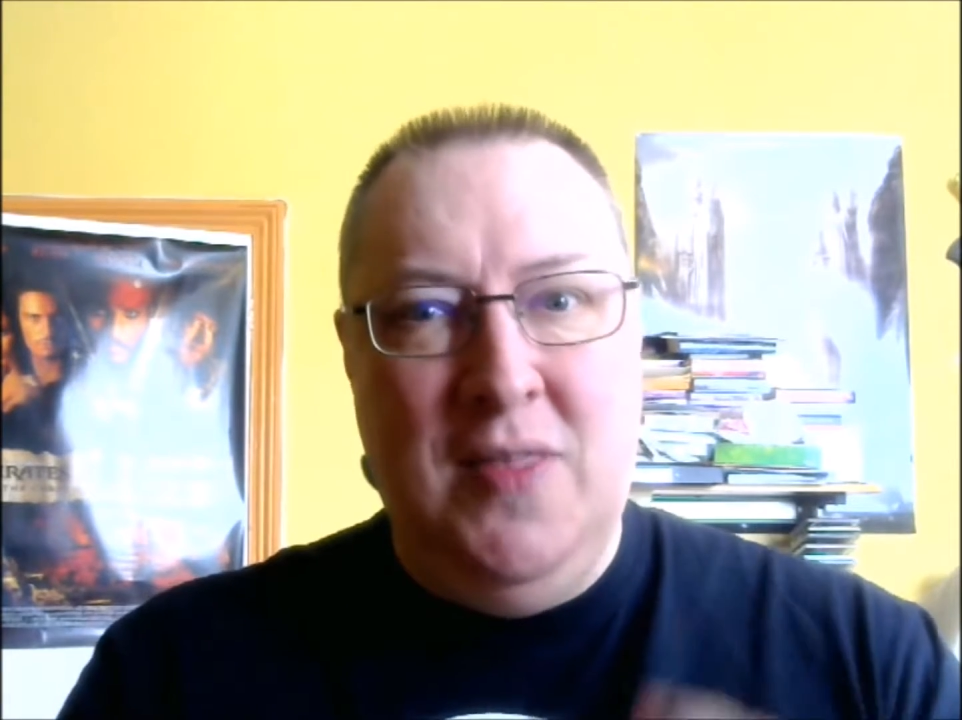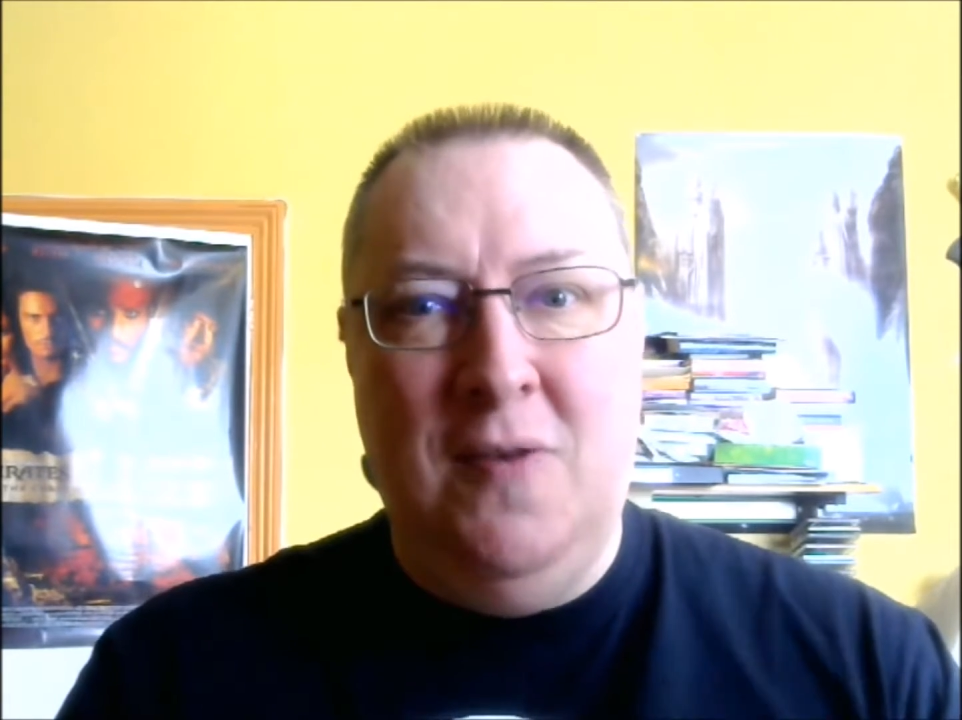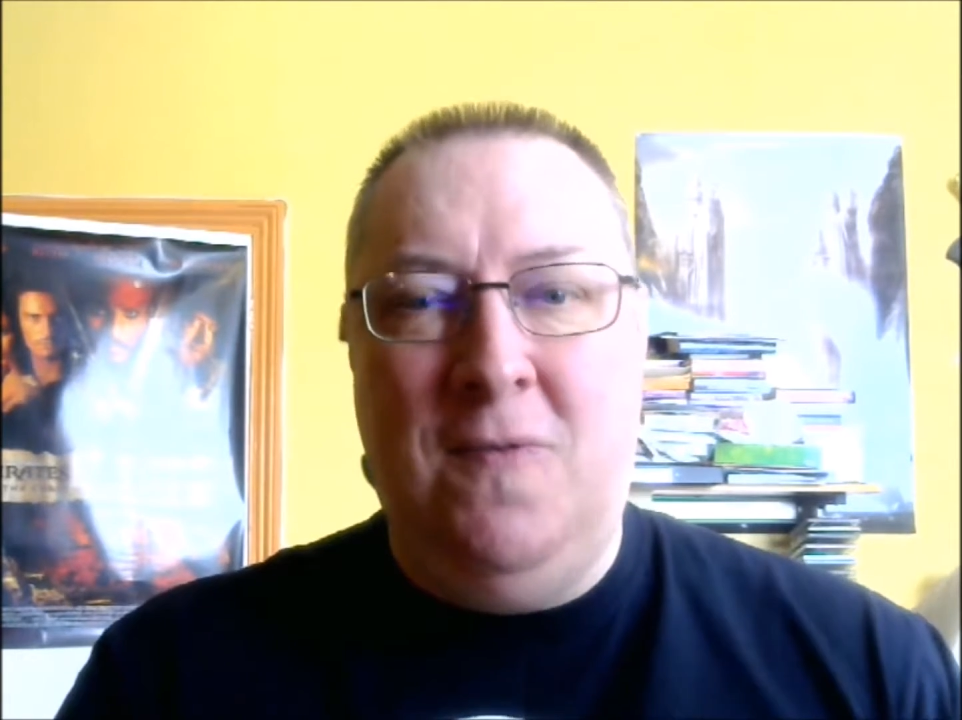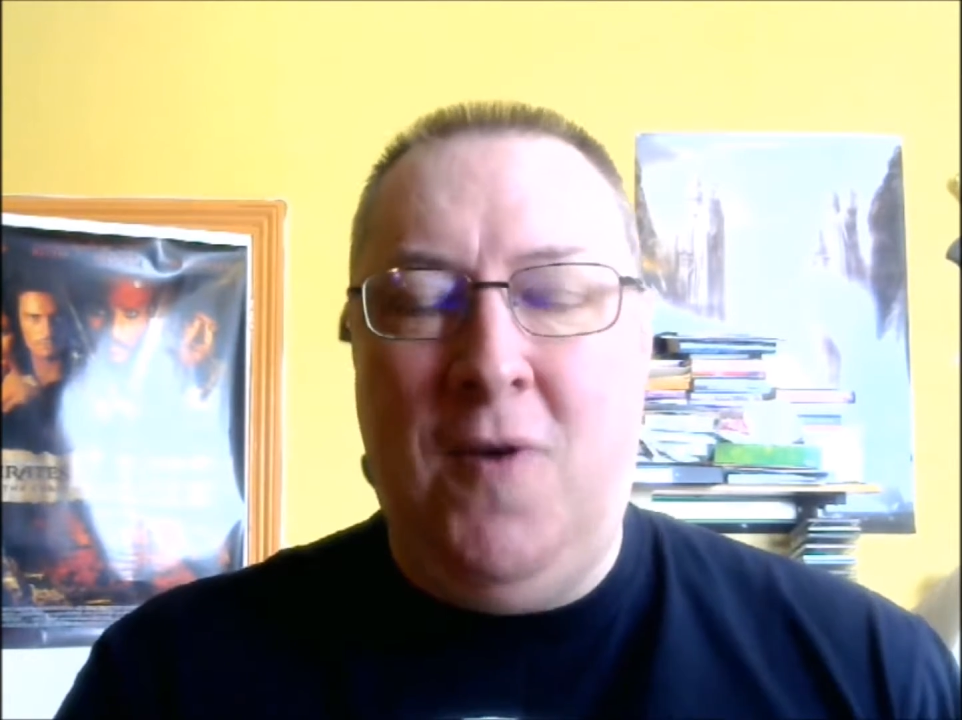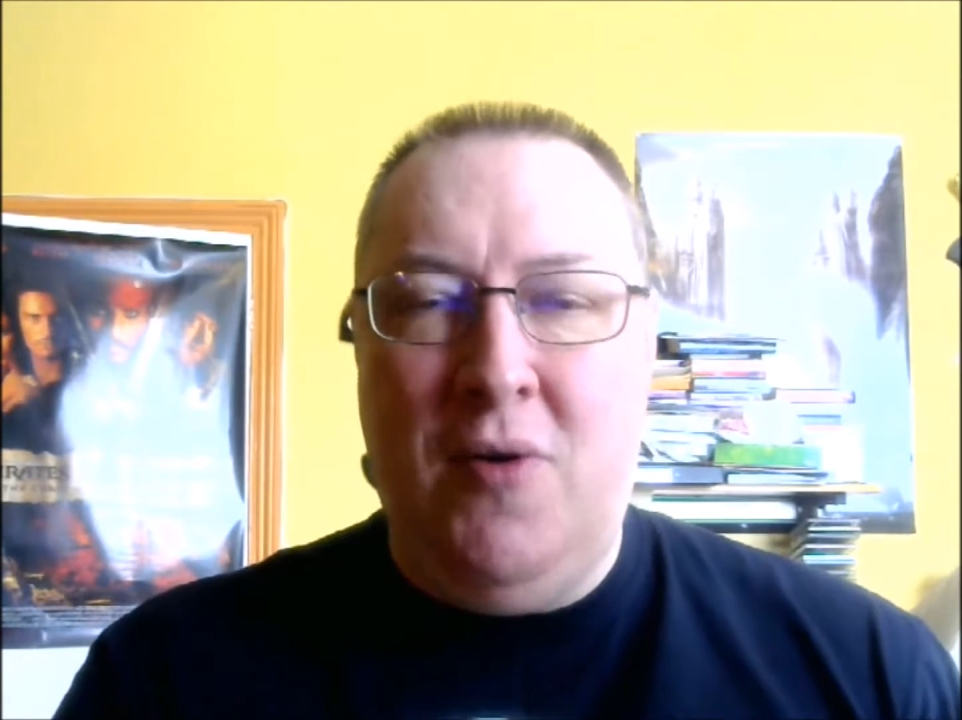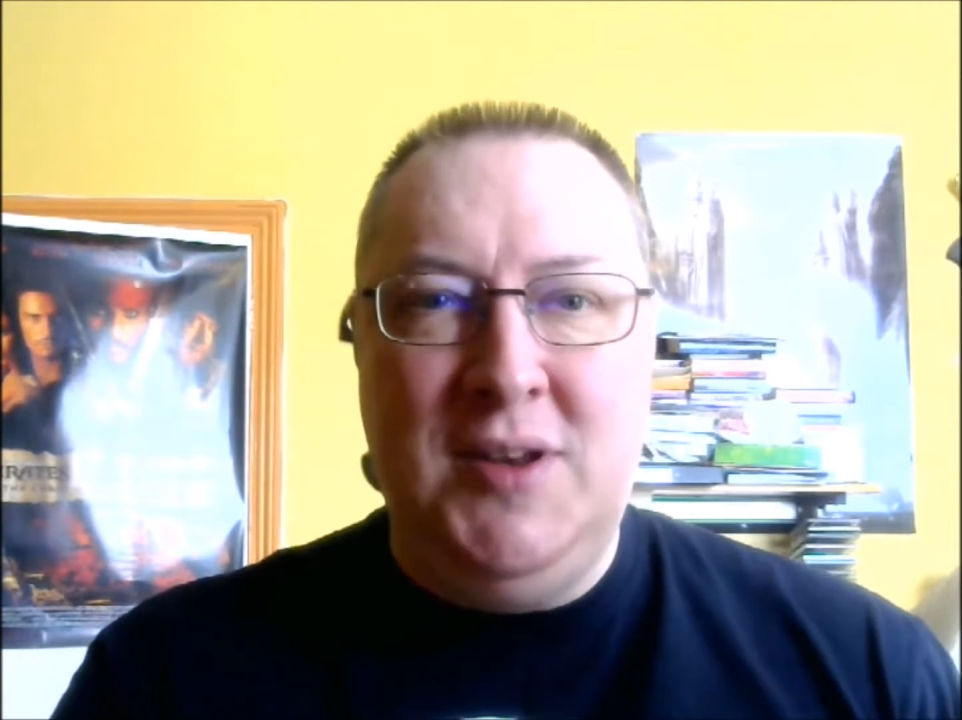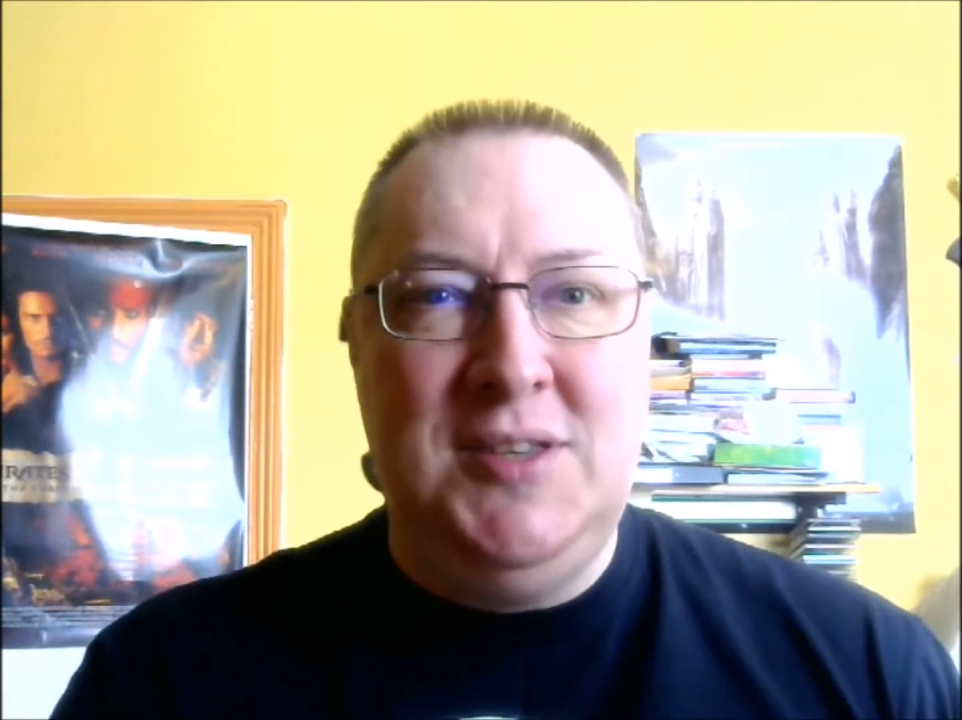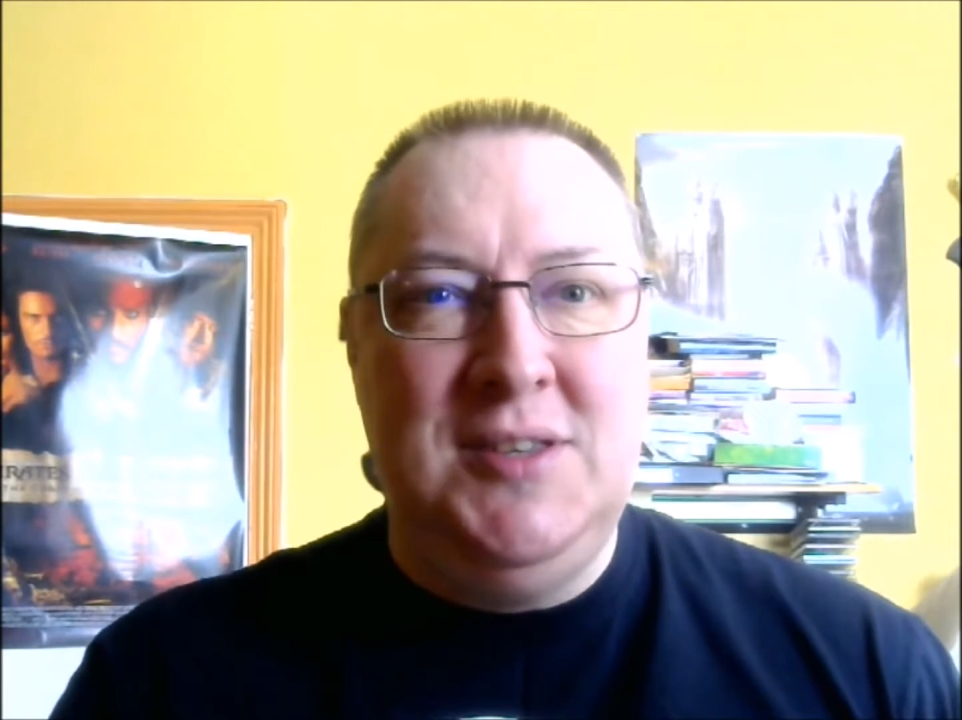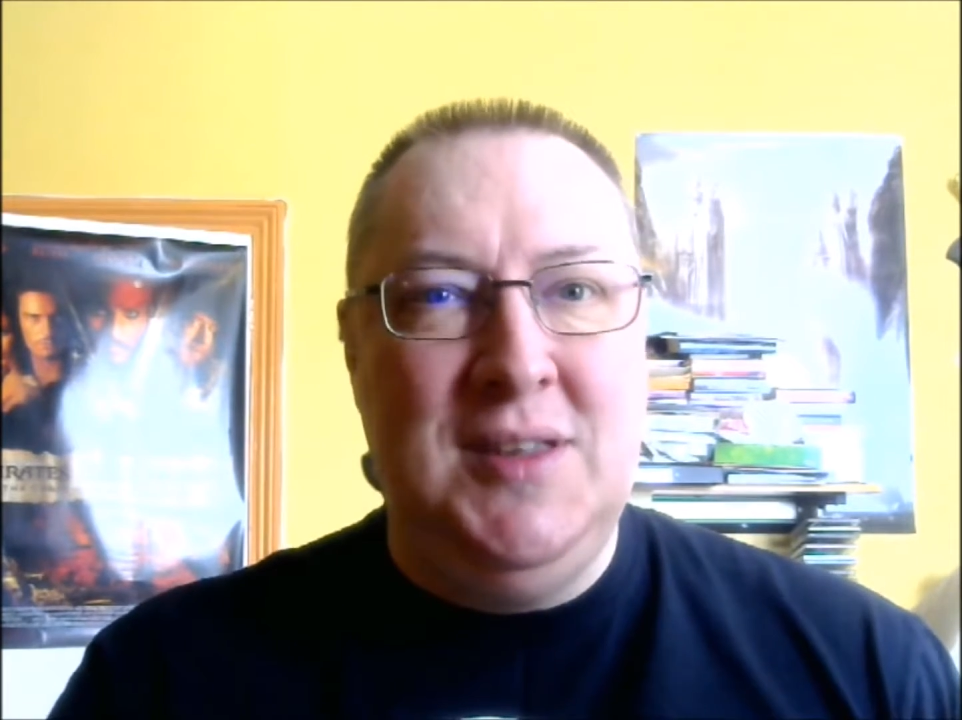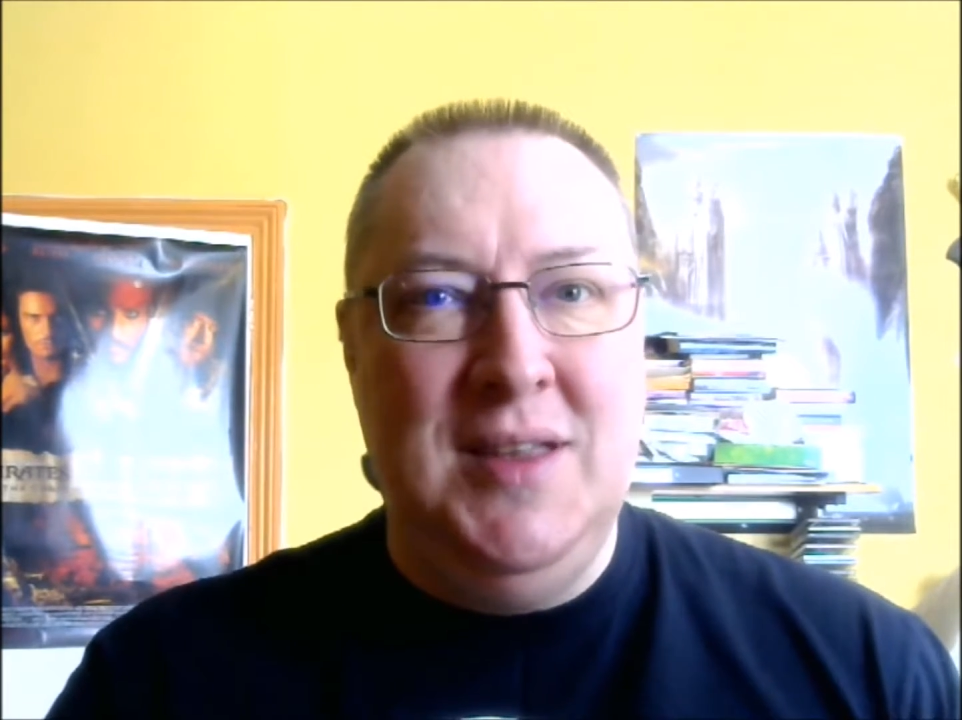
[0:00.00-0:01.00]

in the forest.